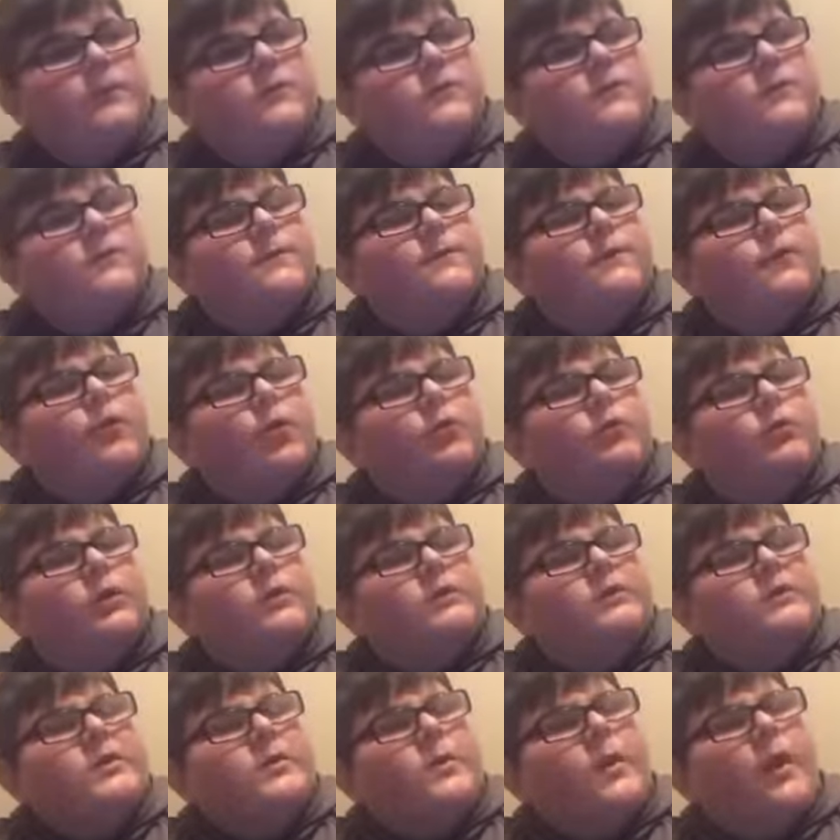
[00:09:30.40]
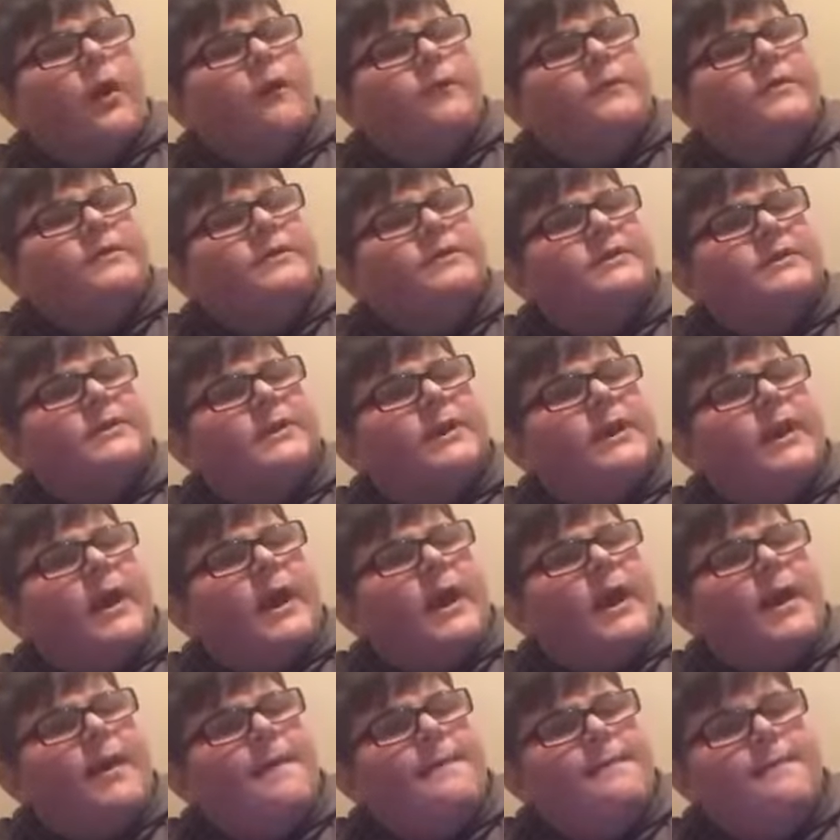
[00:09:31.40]
thought not to. Obviously,
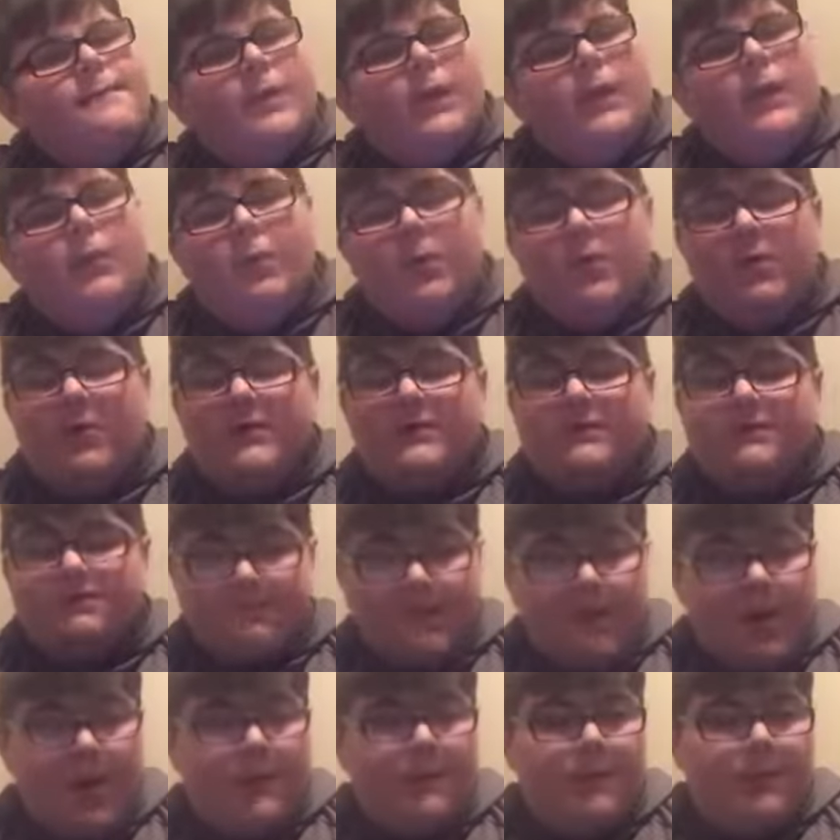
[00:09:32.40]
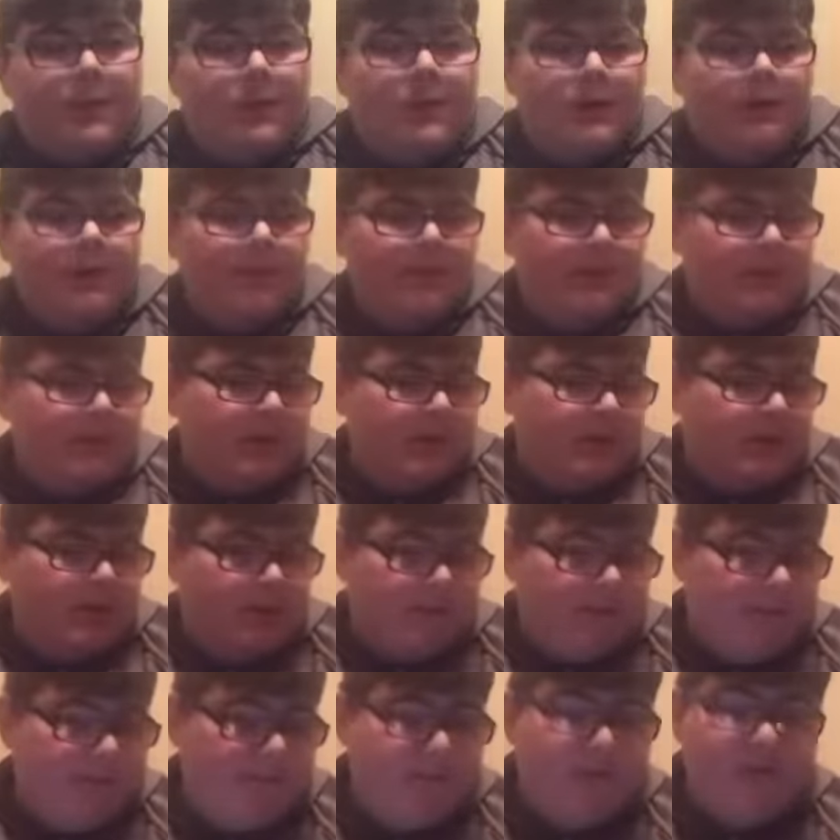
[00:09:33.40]
when I went to Birmingham,
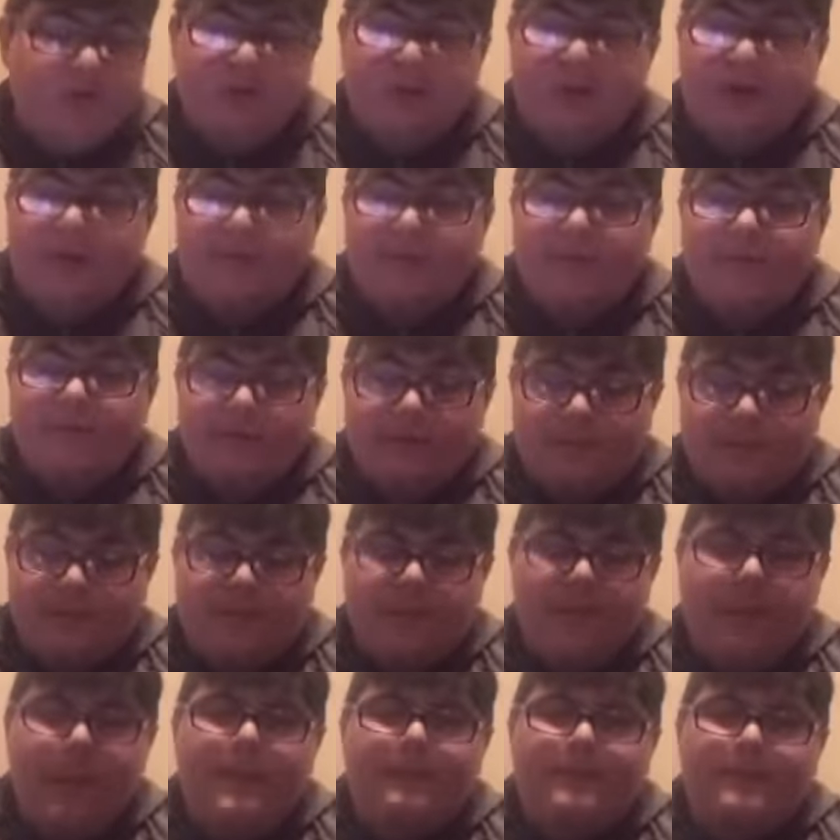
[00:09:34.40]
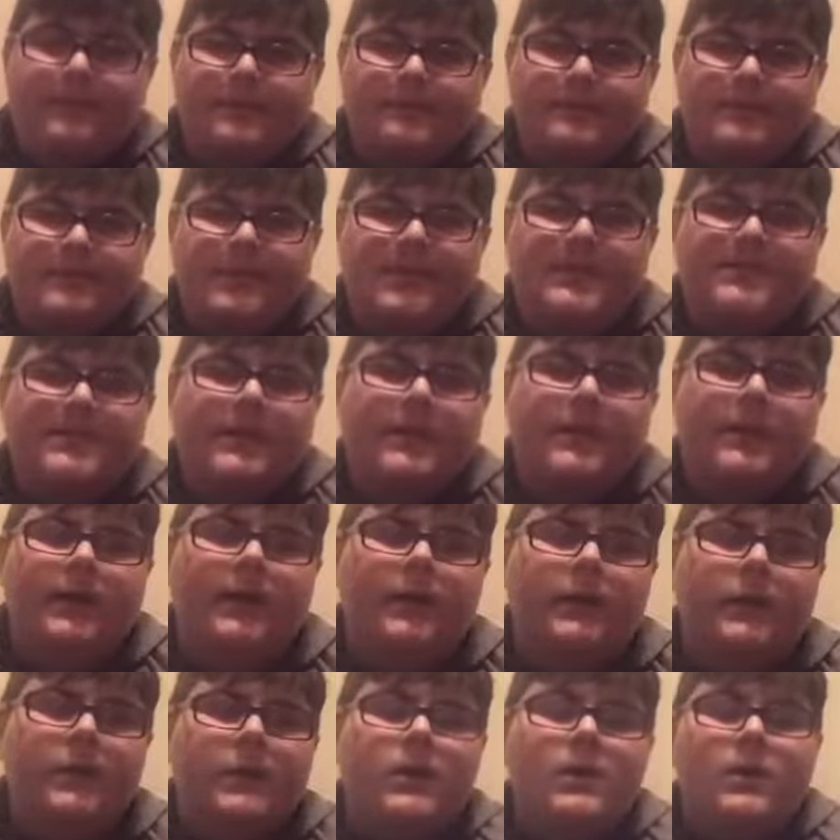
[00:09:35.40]
the tram from Birmingham City Centre
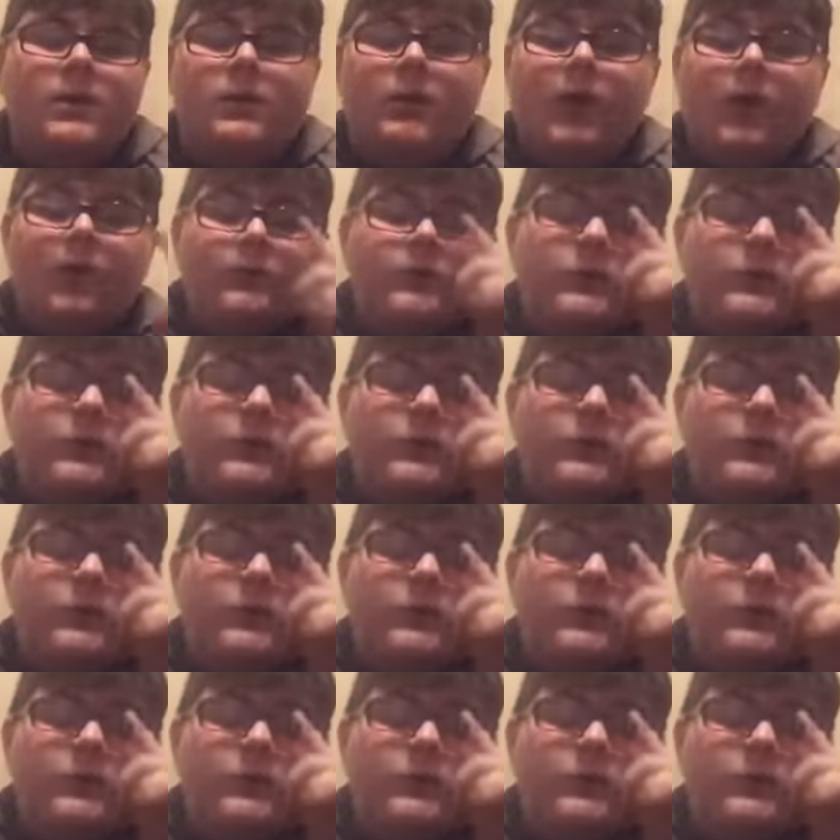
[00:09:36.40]
goes